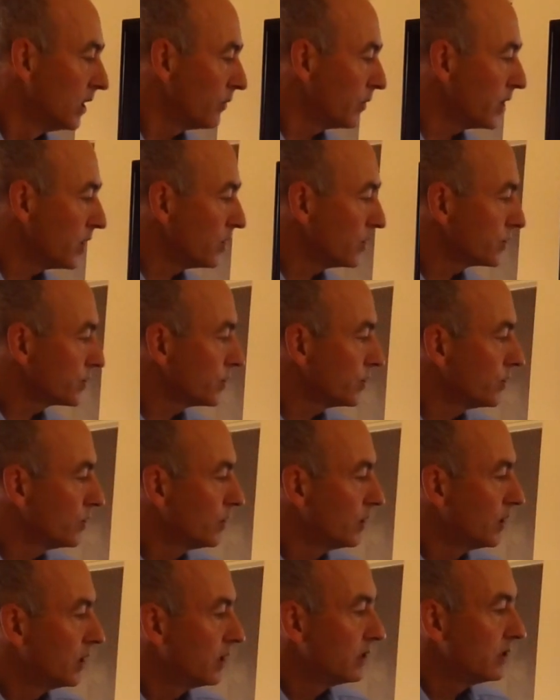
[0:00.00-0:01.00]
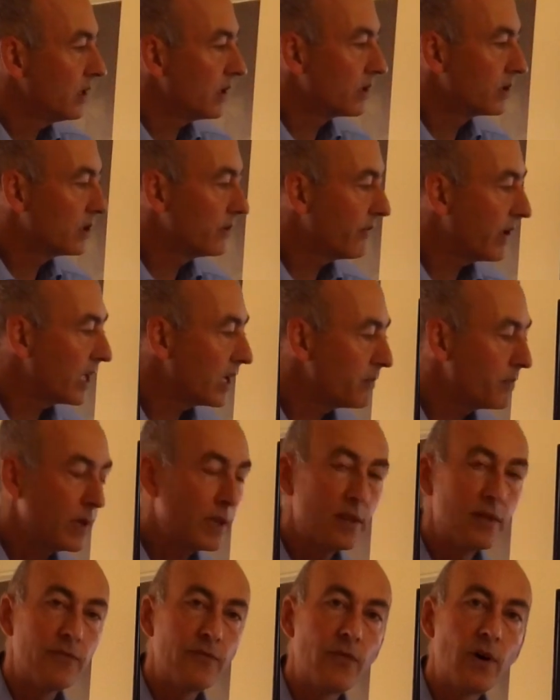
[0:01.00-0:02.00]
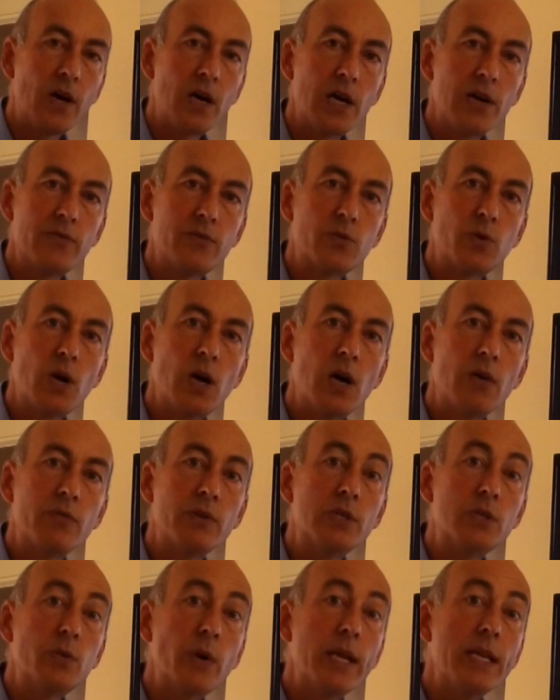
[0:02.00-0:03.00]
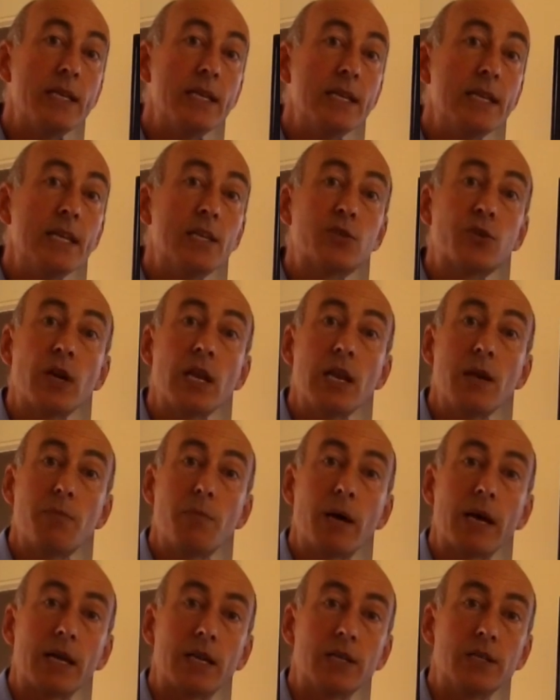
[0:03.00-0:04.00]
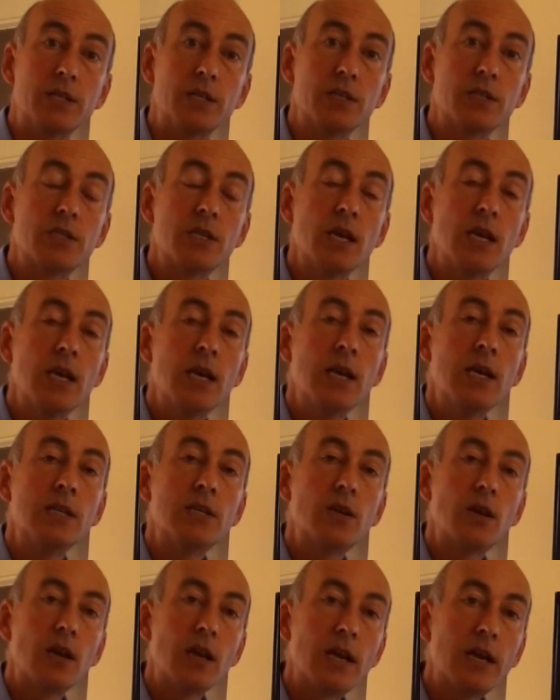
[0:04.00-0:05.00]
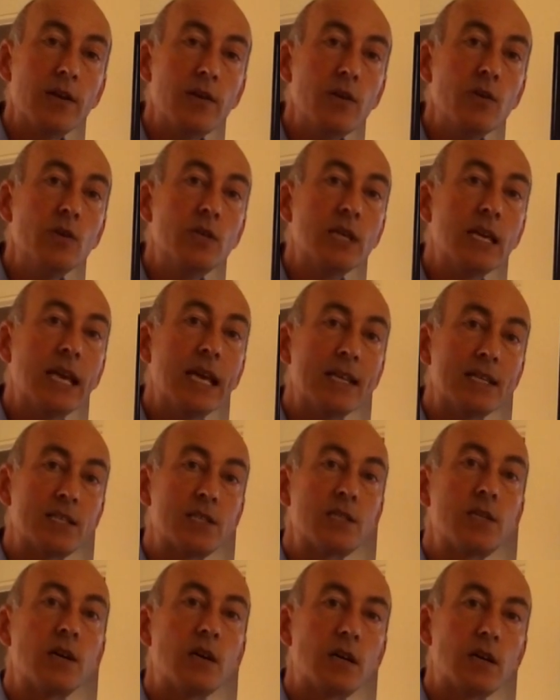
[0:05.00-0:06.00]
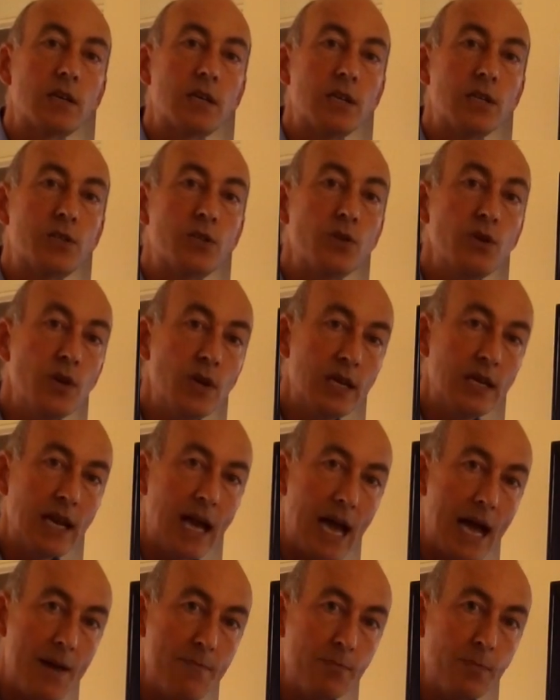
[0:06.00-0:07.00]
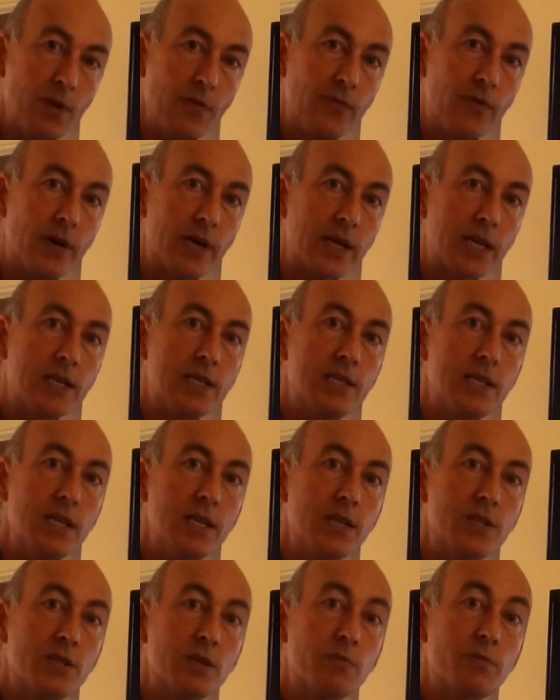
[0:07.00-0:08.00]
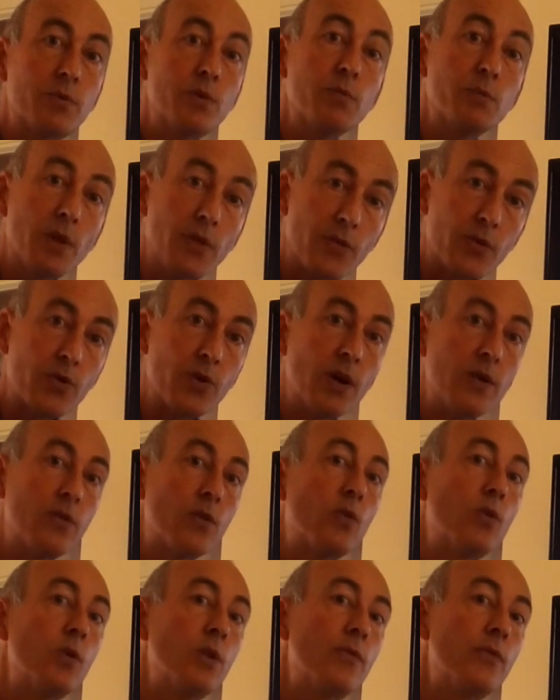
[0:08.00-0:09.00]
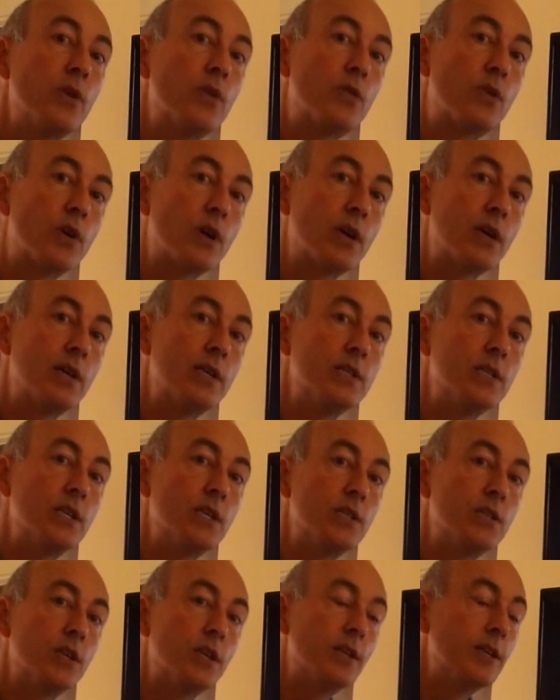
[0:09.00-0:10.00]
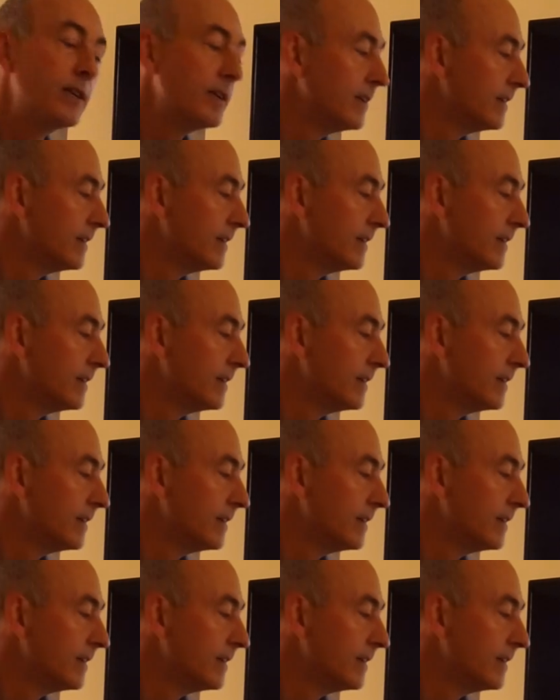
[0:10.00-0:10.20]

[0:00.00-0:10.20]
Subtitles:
We also are developing the 5, 12 and 20 day training packages to allow you to get started so you can amplify continuous improvement throughout the whole of your organization.